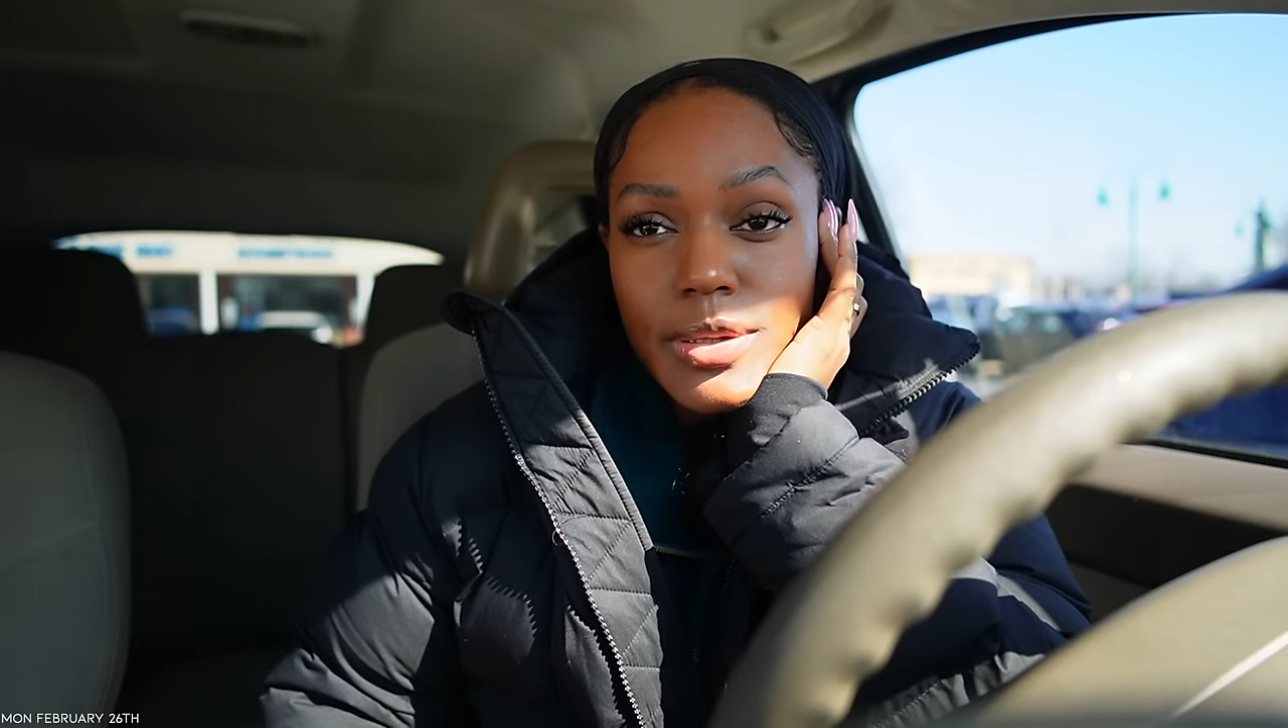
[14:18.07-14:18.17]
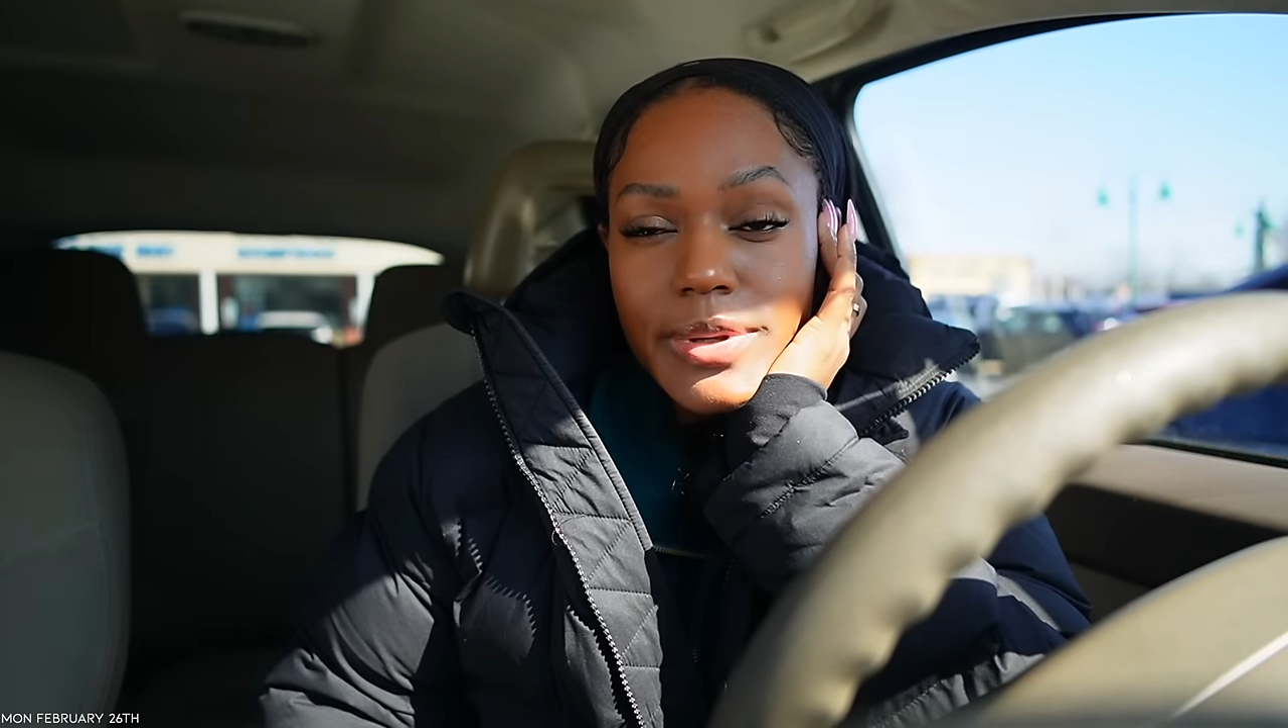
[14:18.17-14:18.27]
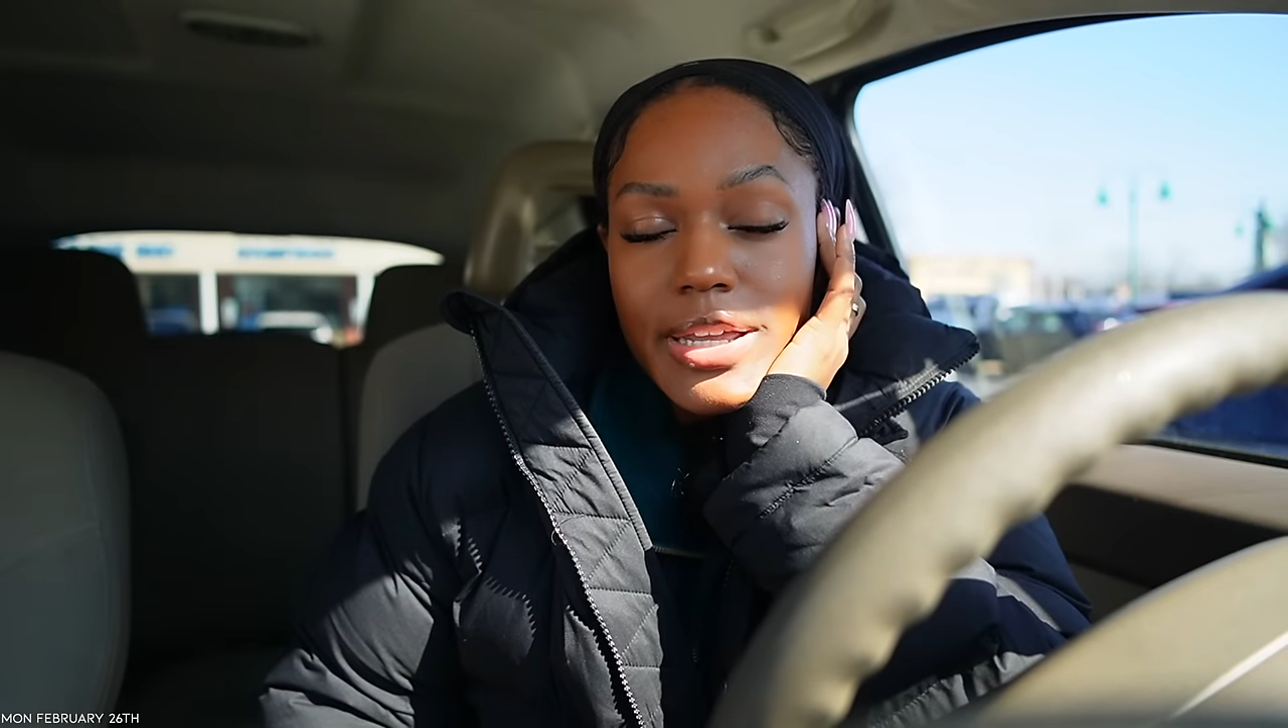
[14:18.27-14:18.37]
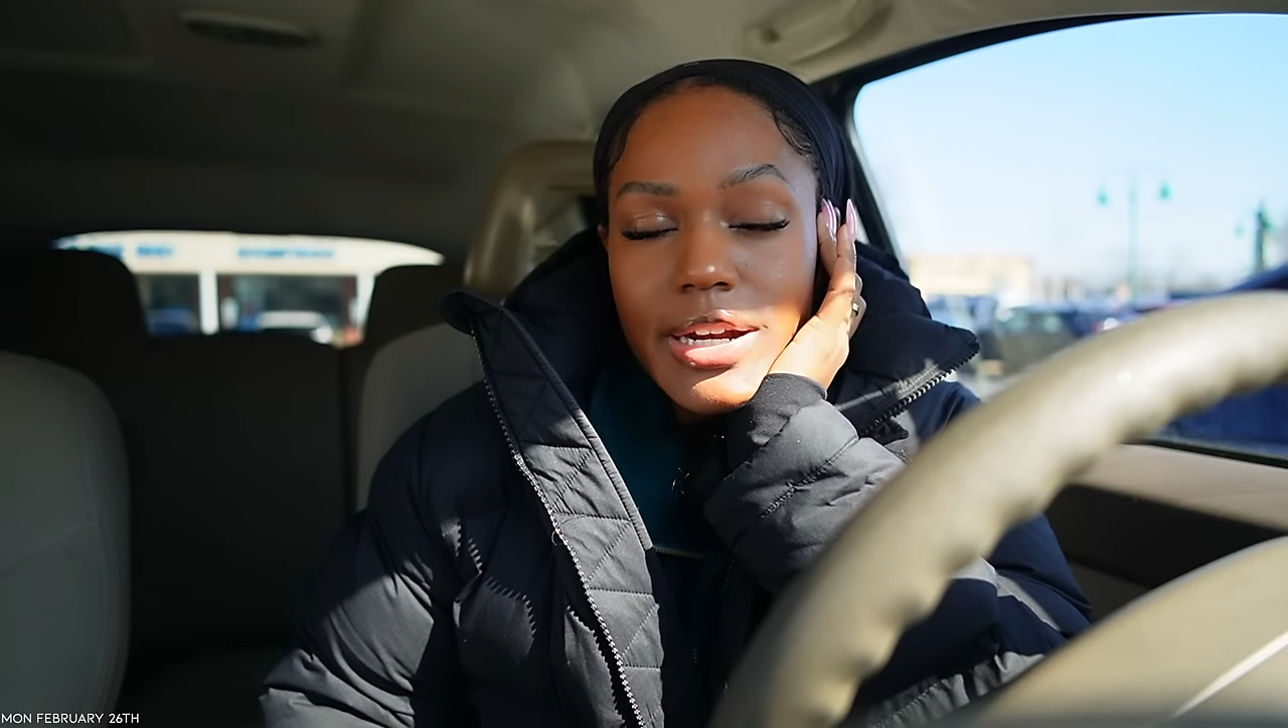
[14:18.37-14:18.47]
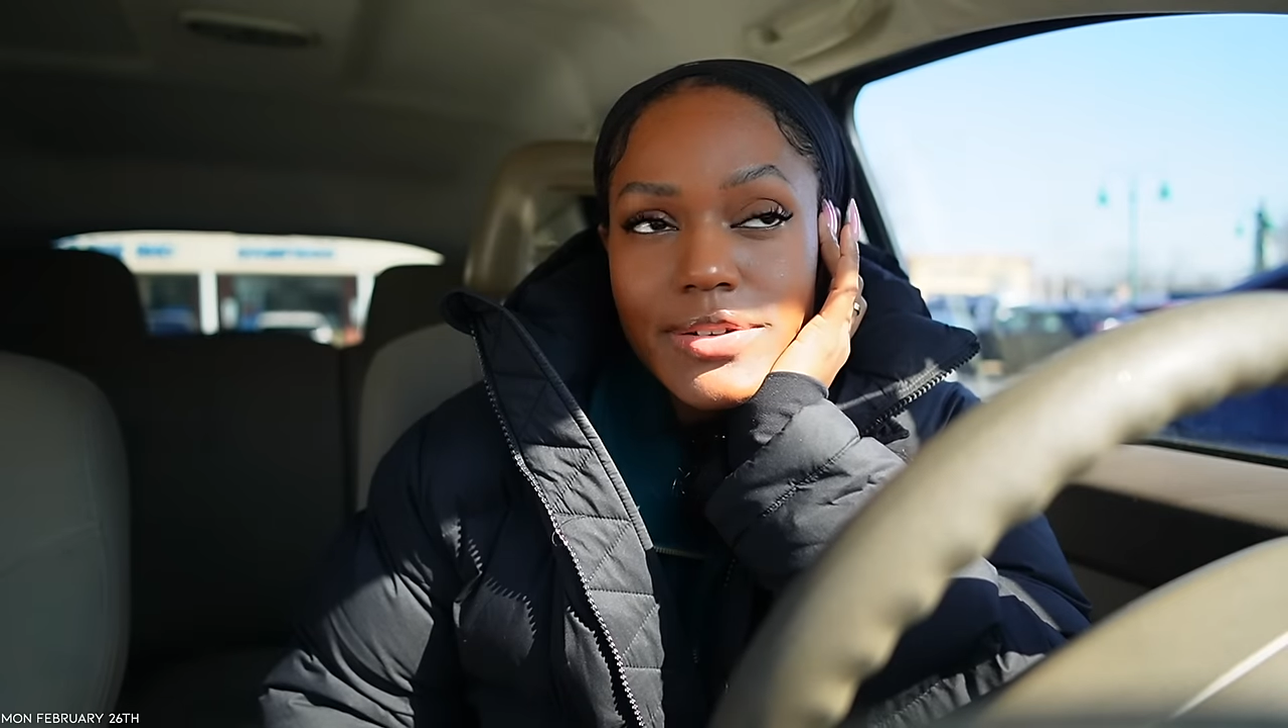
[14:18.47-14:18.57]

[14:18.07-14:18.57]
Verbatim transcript: the weekend